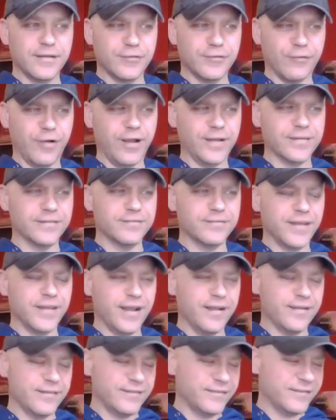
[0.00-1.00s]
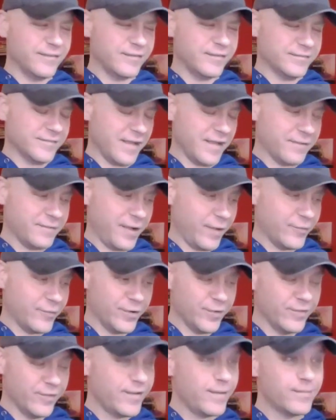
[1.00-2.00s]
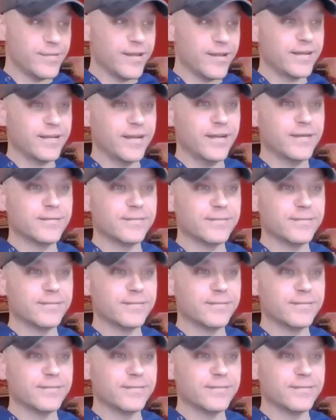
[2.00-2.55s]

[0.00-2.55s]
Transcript: Right. Yeah. I would do the same thing. Yeah.